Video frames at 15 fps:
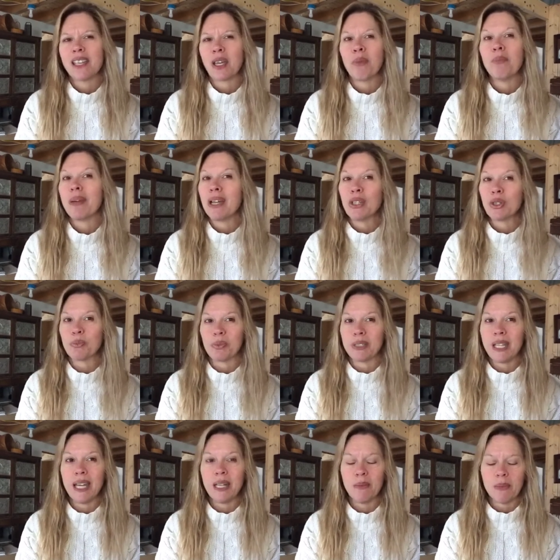He's like a major
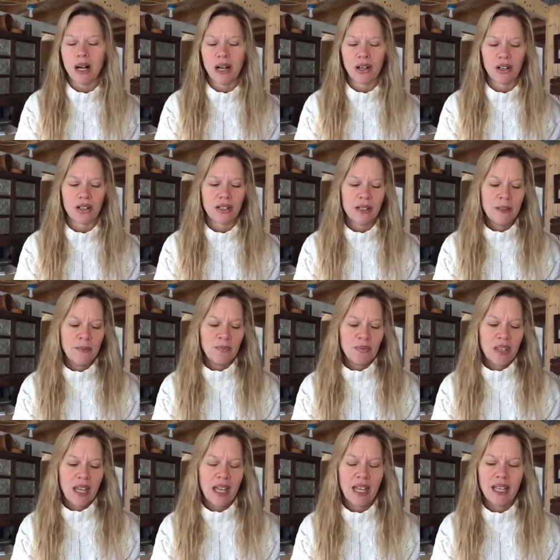potato monger.
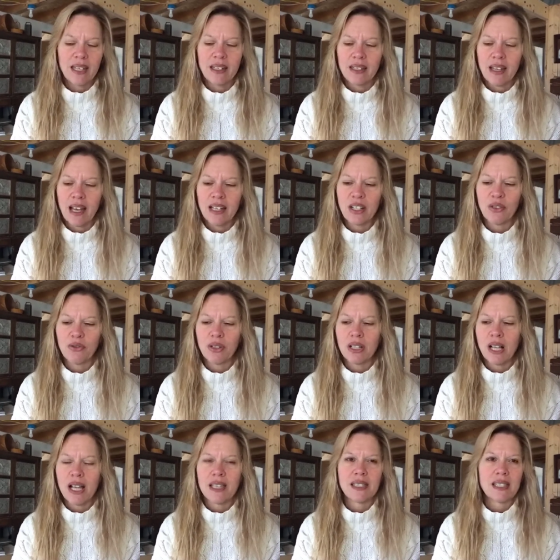And I didn't
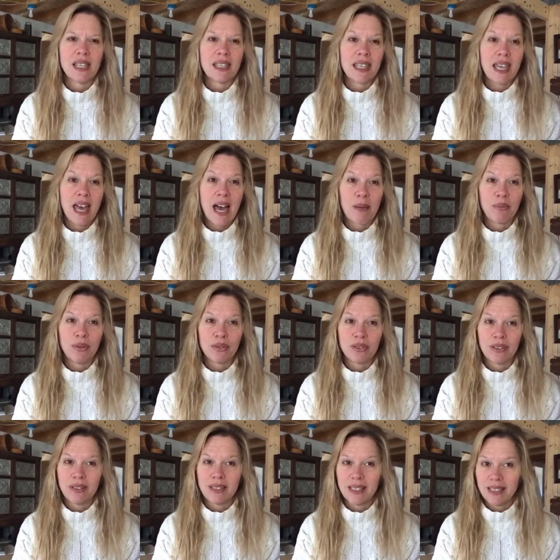realize that the
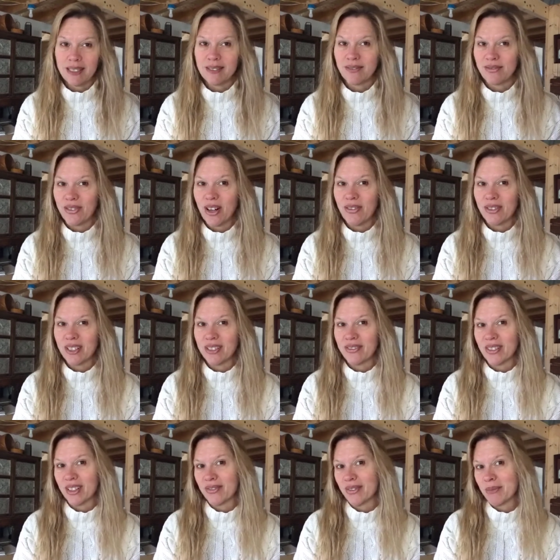apple didn't fall very
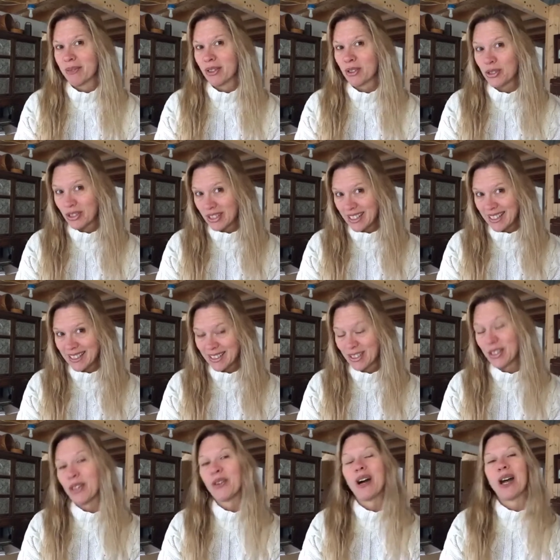far from the tree.
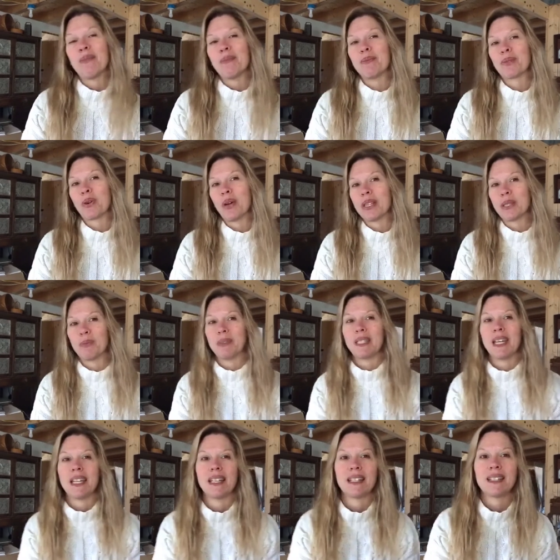So I'm quite the
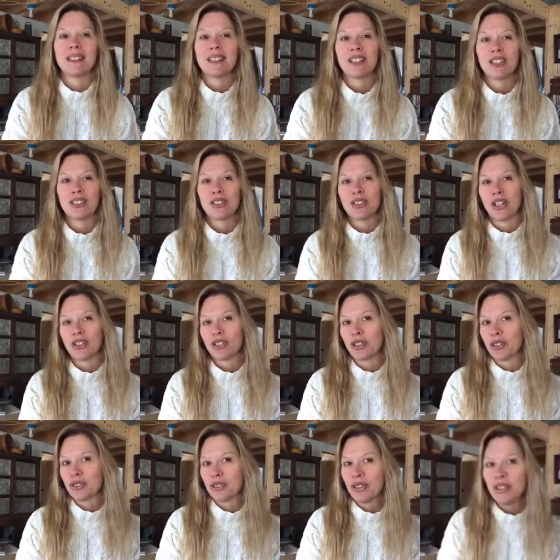potato
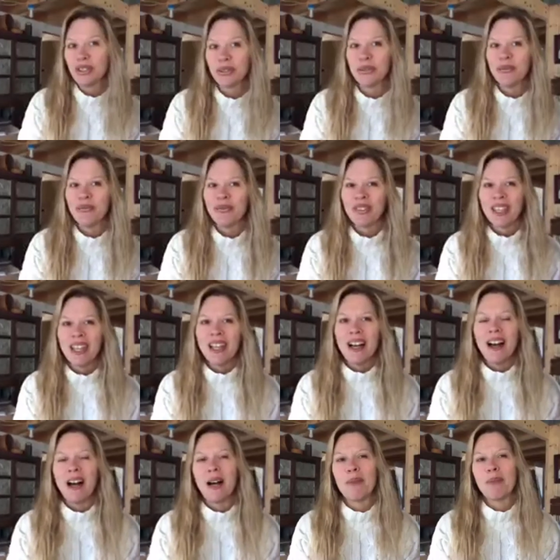starch girl too
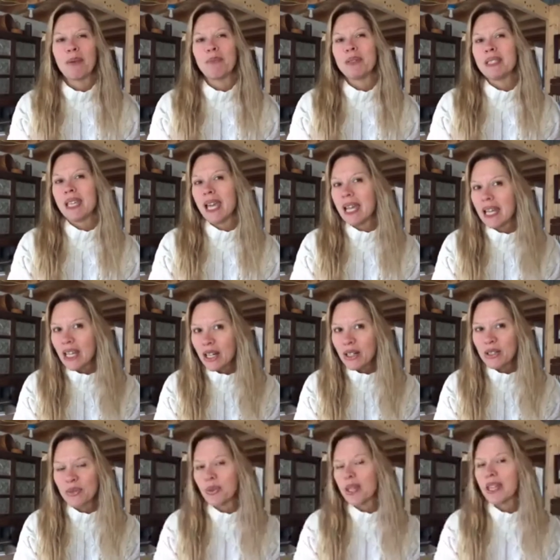um, but
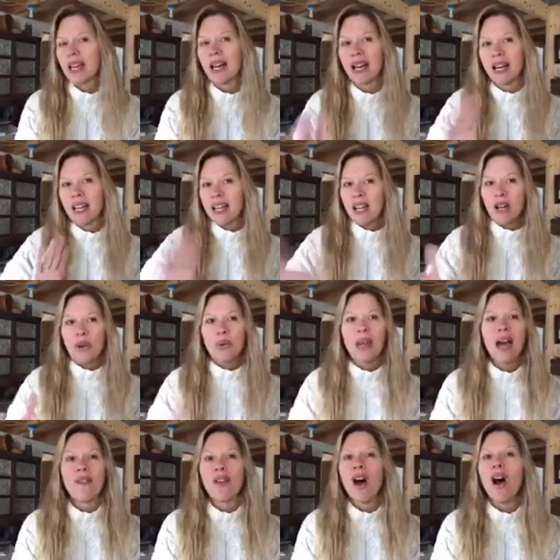potatoes. We
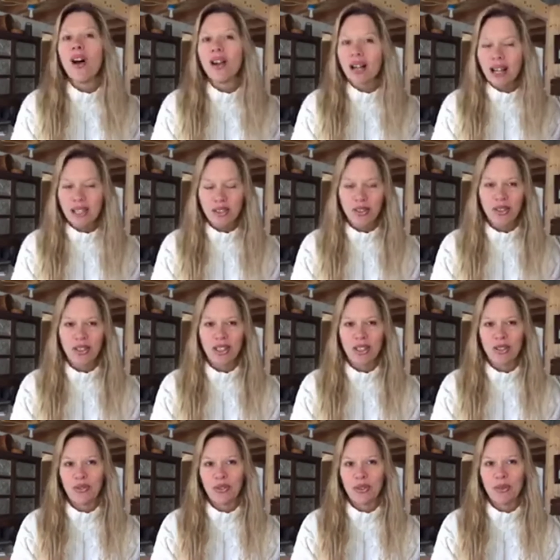we have all kinds of
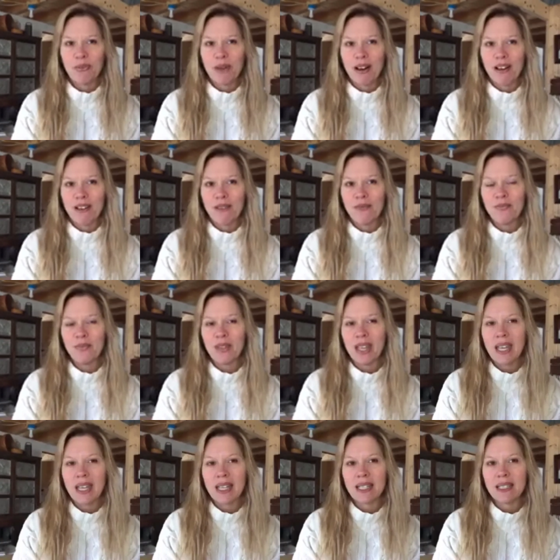goodies for tomorrow.
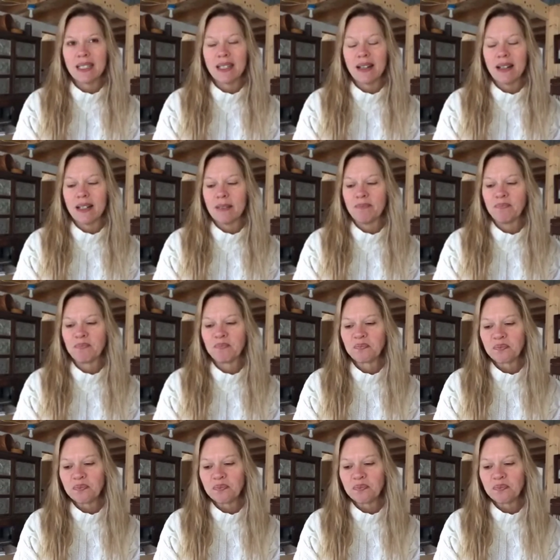And uh,